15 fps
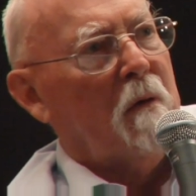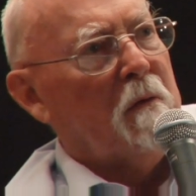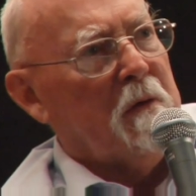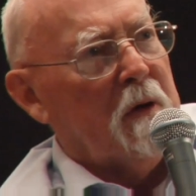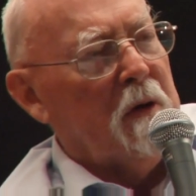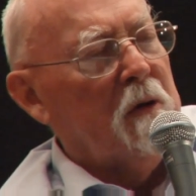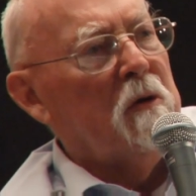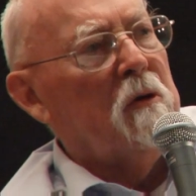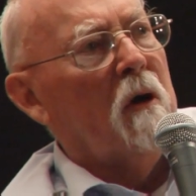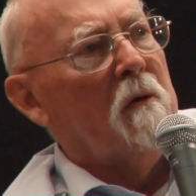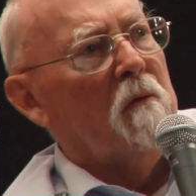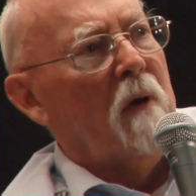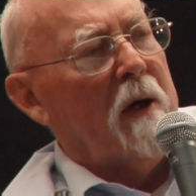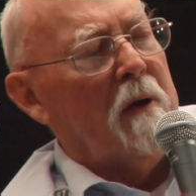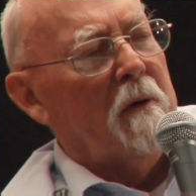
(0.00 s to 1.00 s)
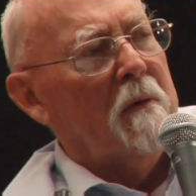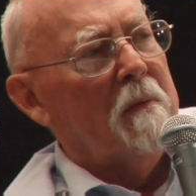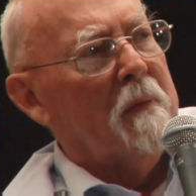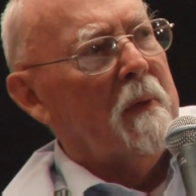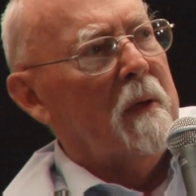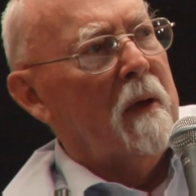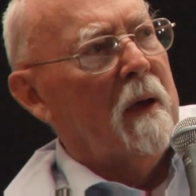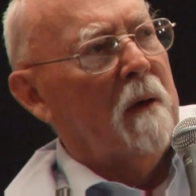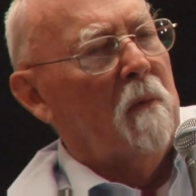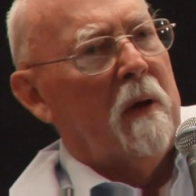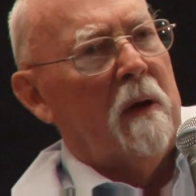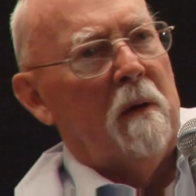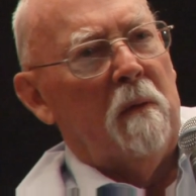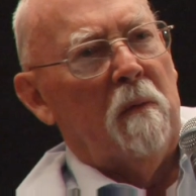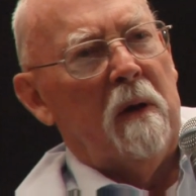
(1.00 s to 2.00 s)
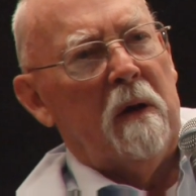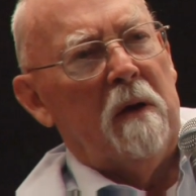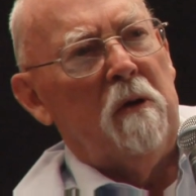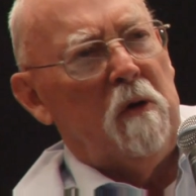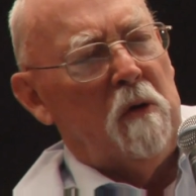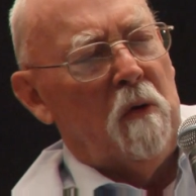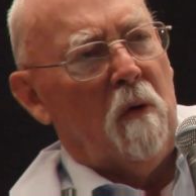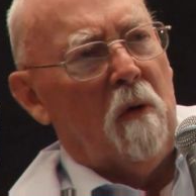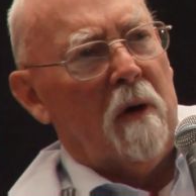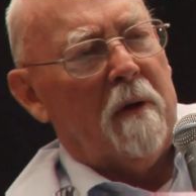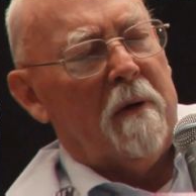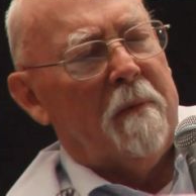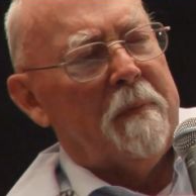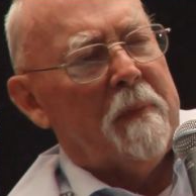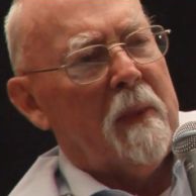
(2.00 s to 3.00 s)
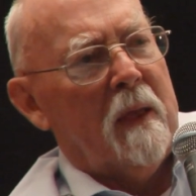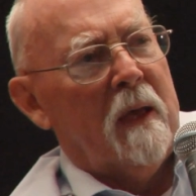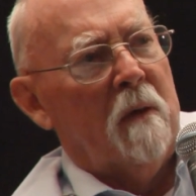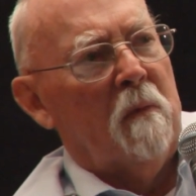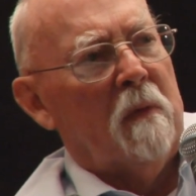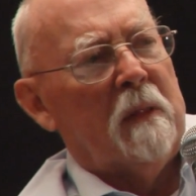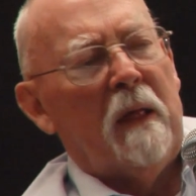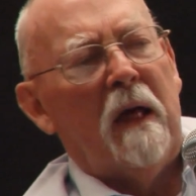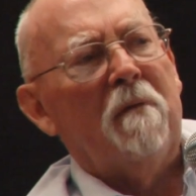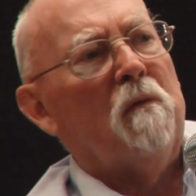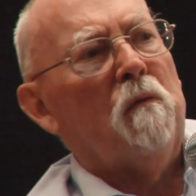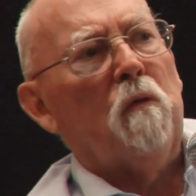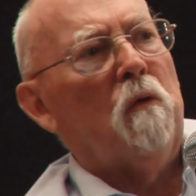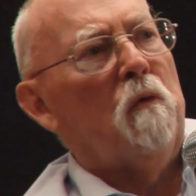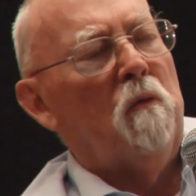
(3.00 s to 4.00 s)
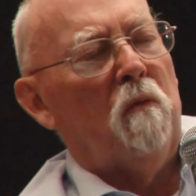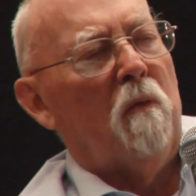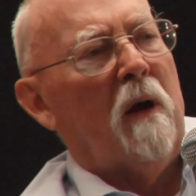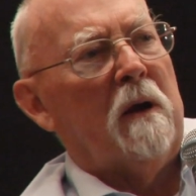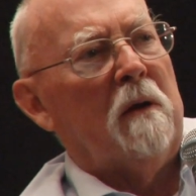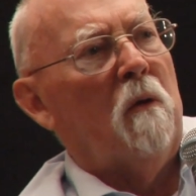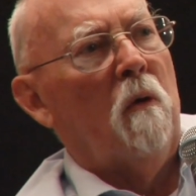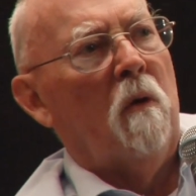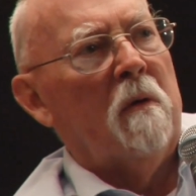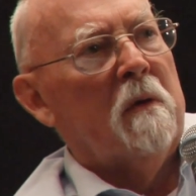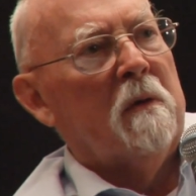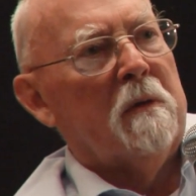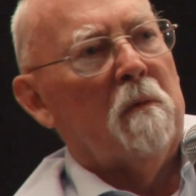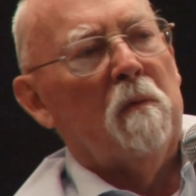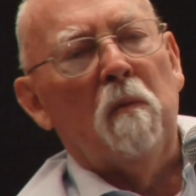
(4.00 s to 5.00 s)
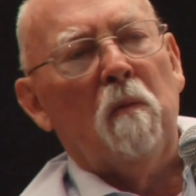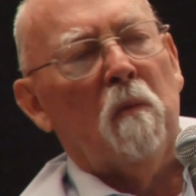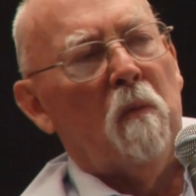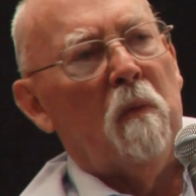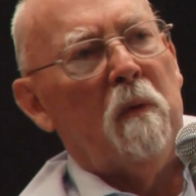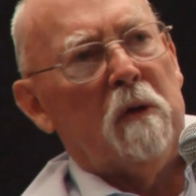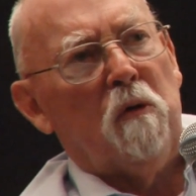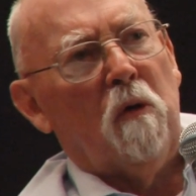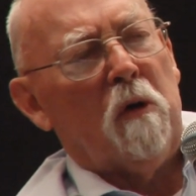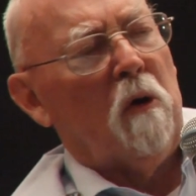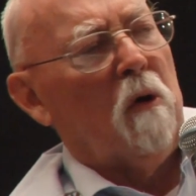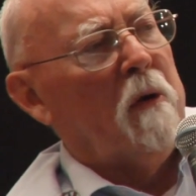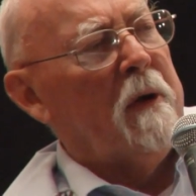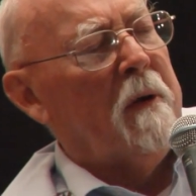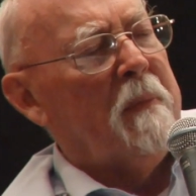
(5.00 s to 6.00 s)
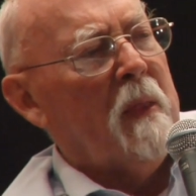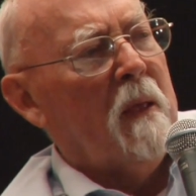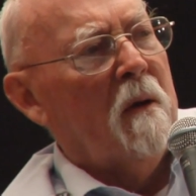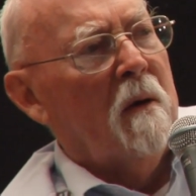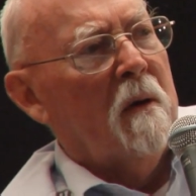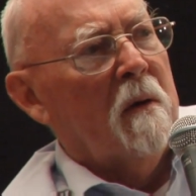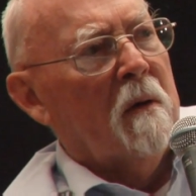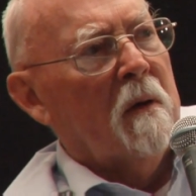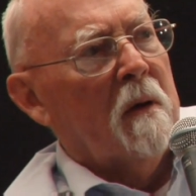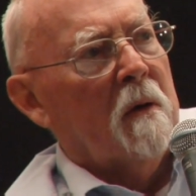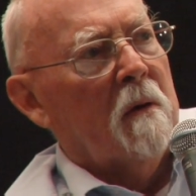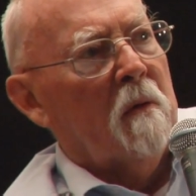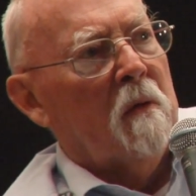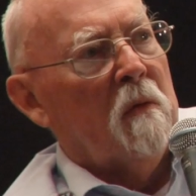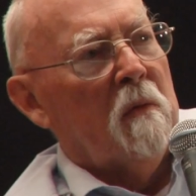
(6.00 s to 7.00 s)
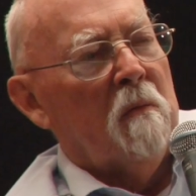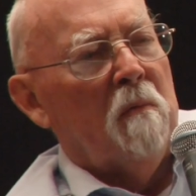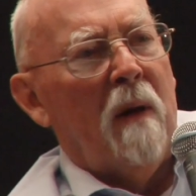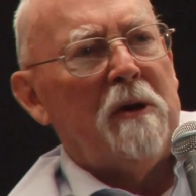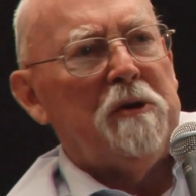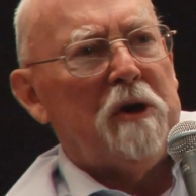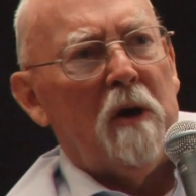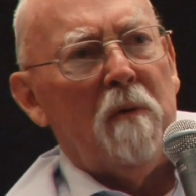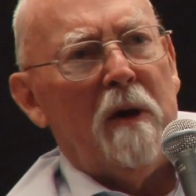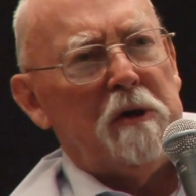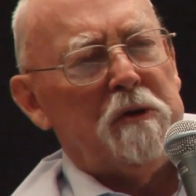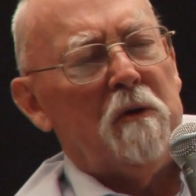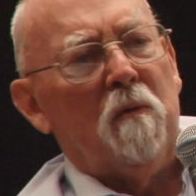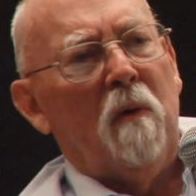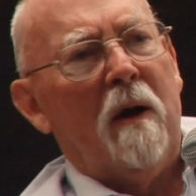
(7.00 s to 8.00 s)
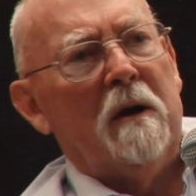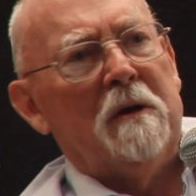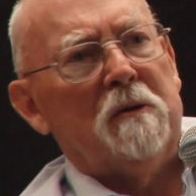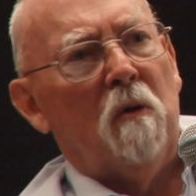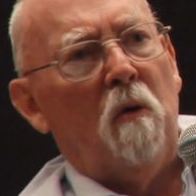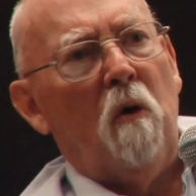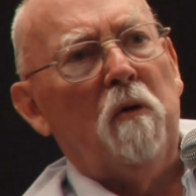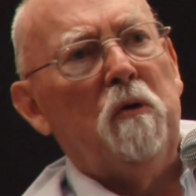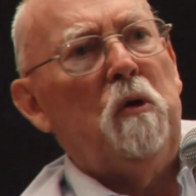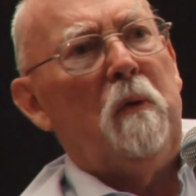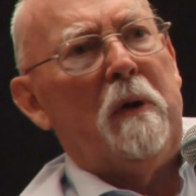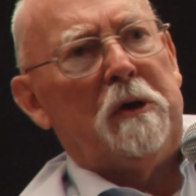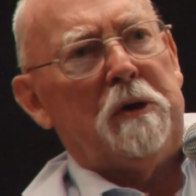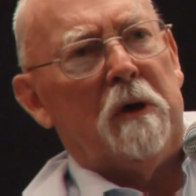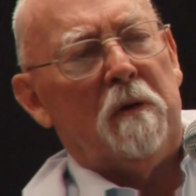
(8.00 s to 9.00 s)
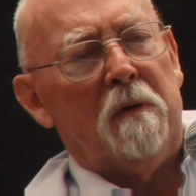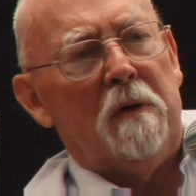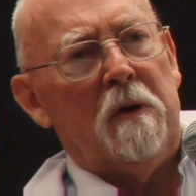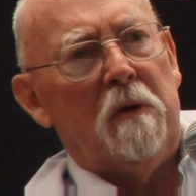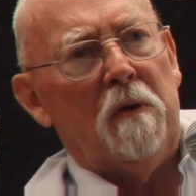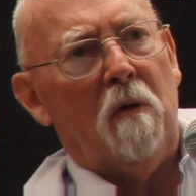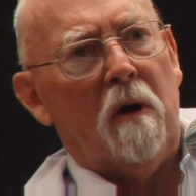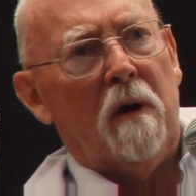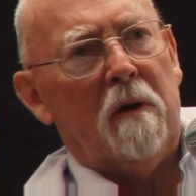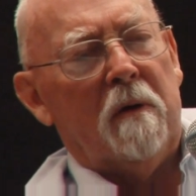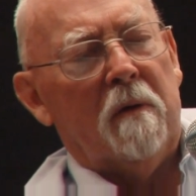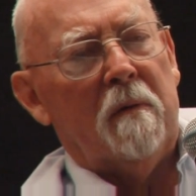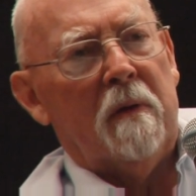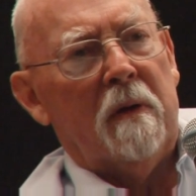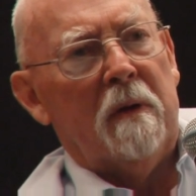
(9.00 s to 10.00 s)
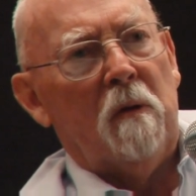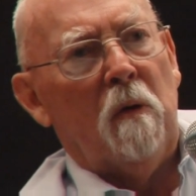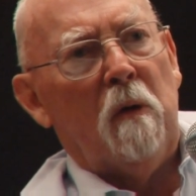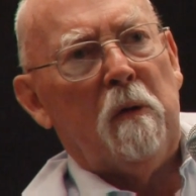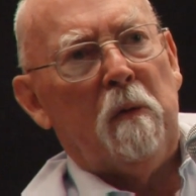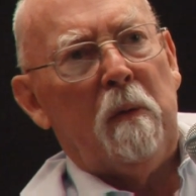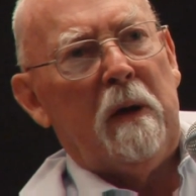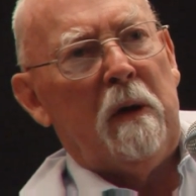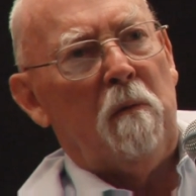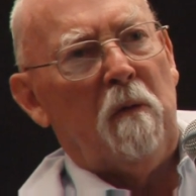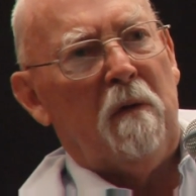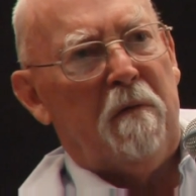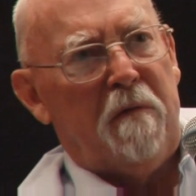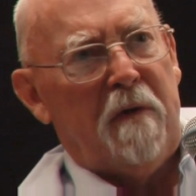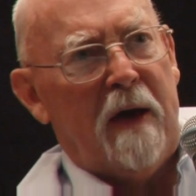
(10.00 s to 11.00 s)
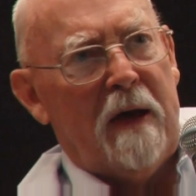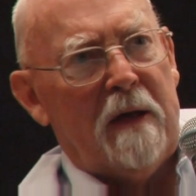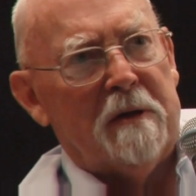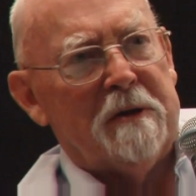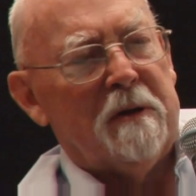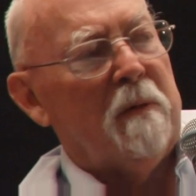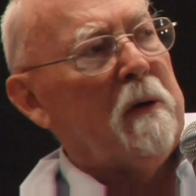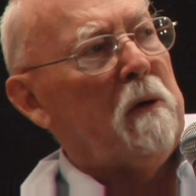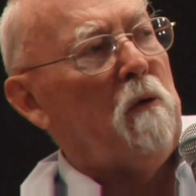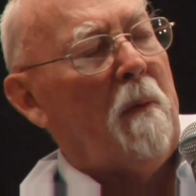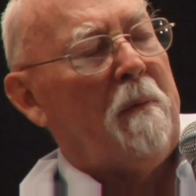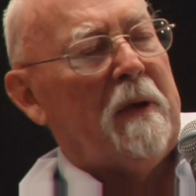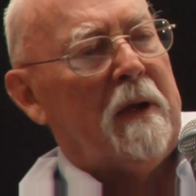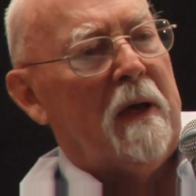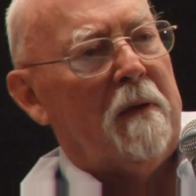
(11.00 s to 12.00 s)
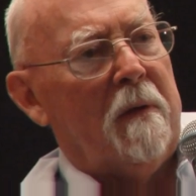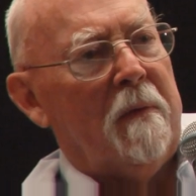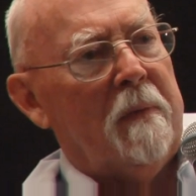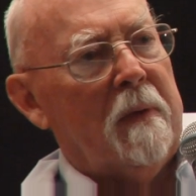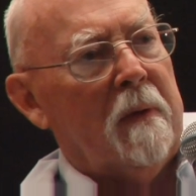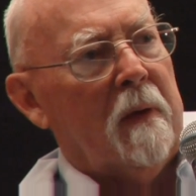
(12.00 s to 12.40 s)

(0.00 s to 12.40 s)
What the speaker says: I was a young writer in New York, and a lot of writers, we talked earlier, my generation of writers all knew each other in New York. We were fans, and we grew up together.